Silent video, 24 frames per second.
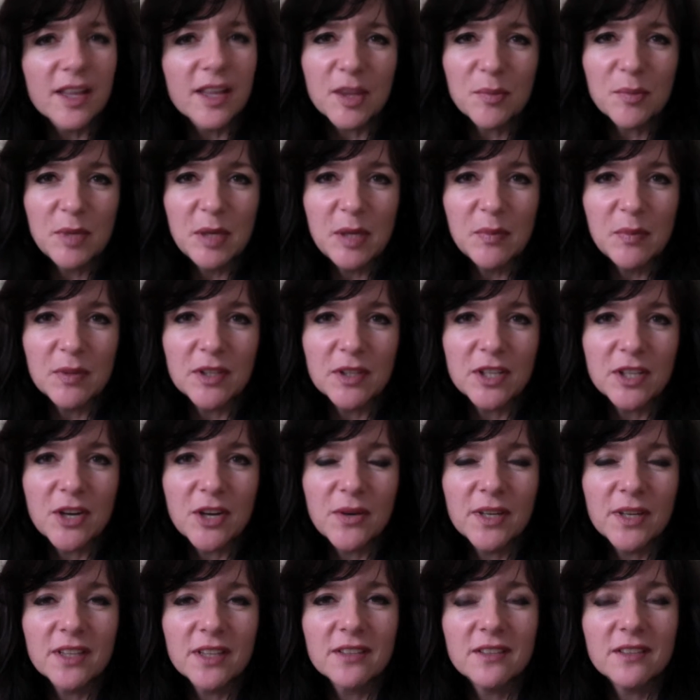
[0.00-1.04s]
other people are
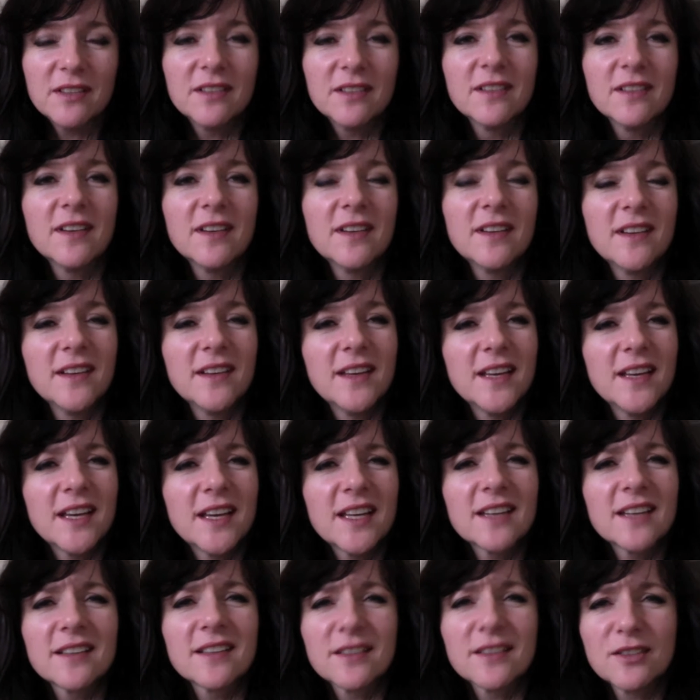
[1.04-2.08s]
going through.
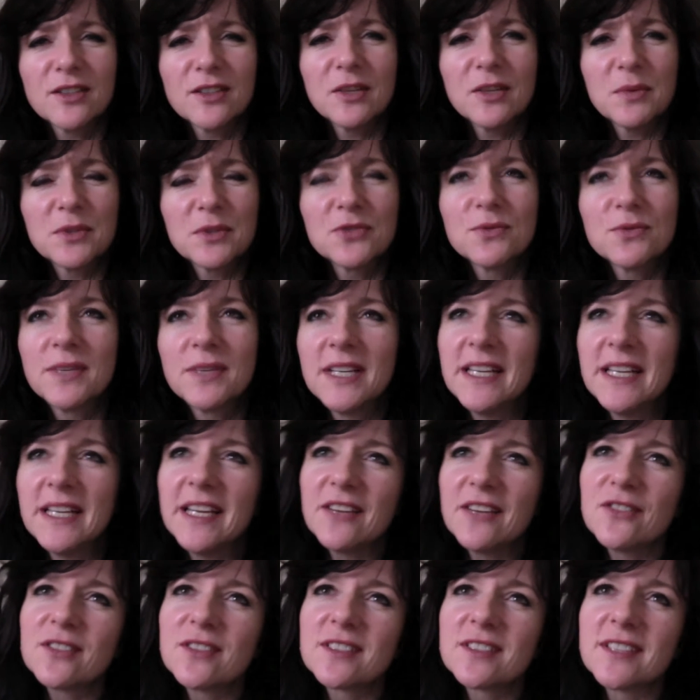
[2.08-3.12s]
And I thought that was really
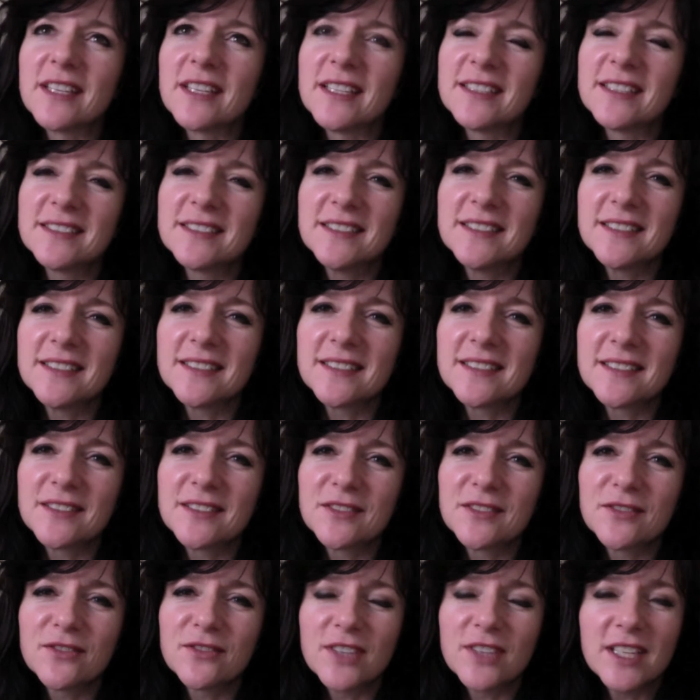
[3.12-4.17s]
interesting. Isn't it
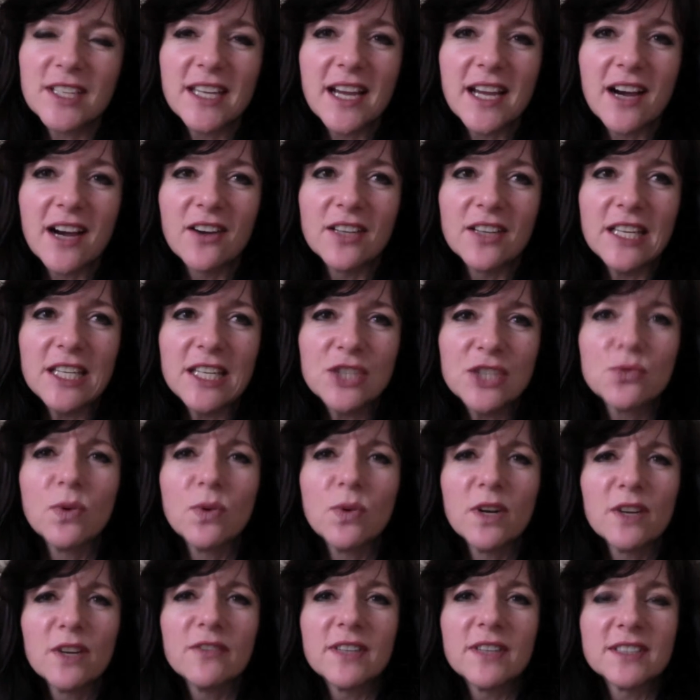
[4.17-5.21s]
funny how each
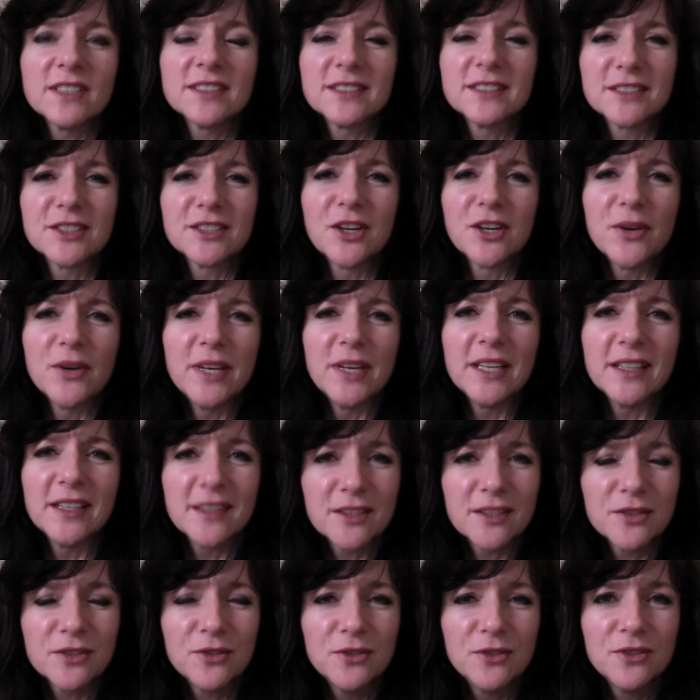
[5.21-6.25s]
one of us is going
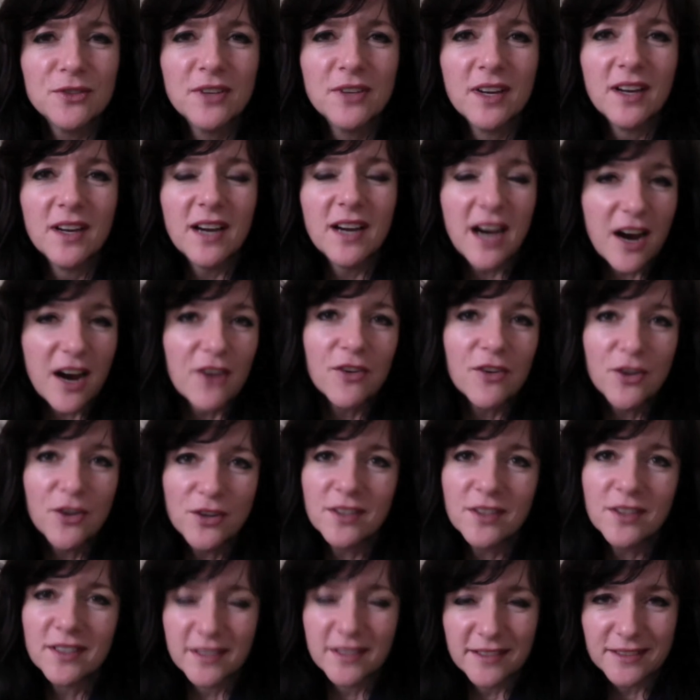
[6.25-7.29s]
through our
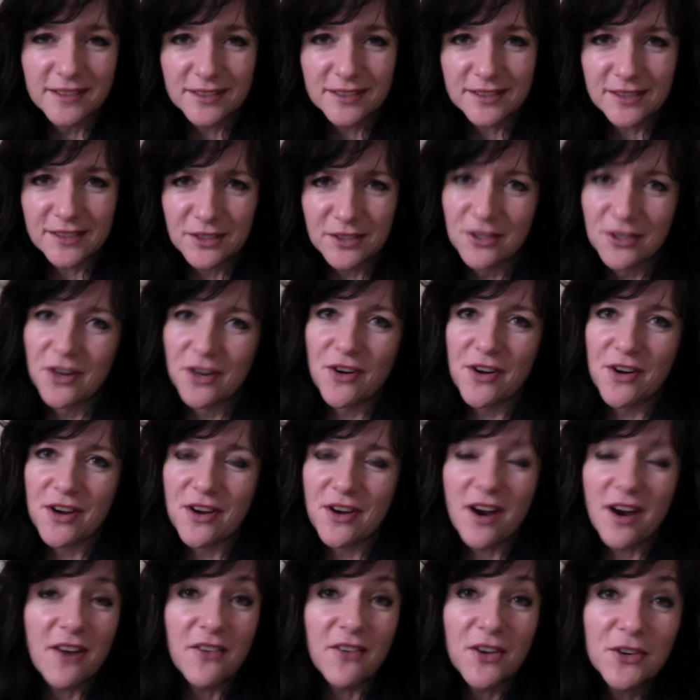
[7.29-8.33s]
own little scenario,
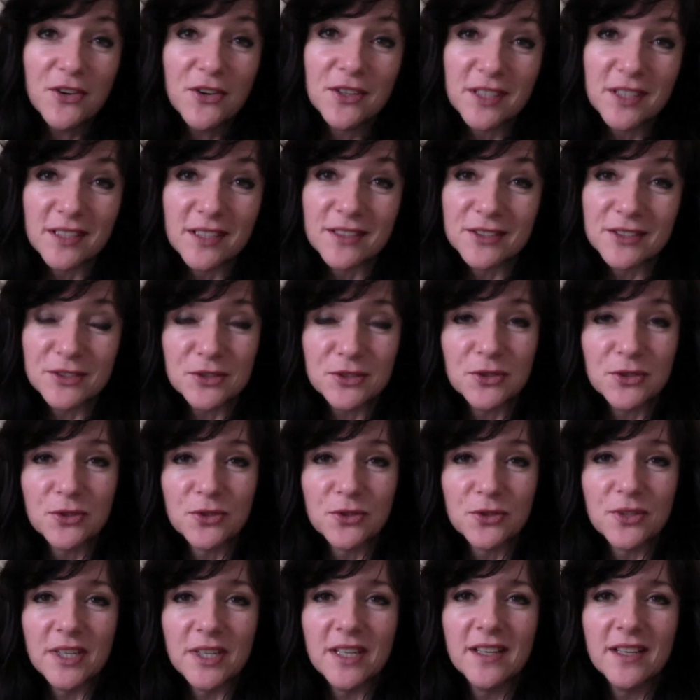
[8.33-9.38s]
our own little
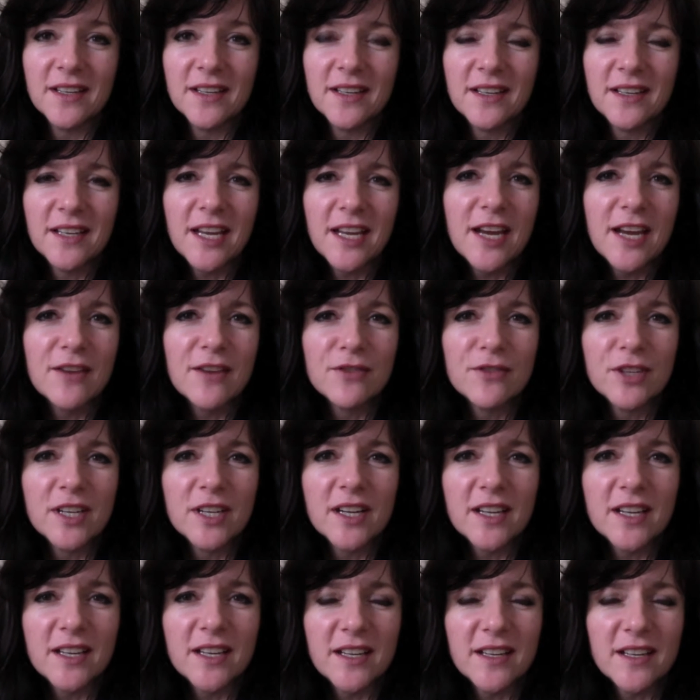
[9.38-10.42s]
story every
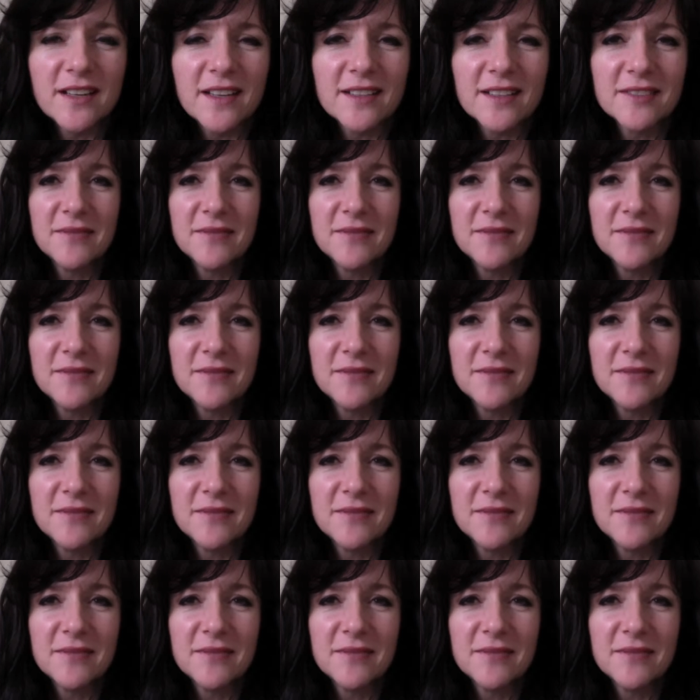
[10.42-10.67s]
day?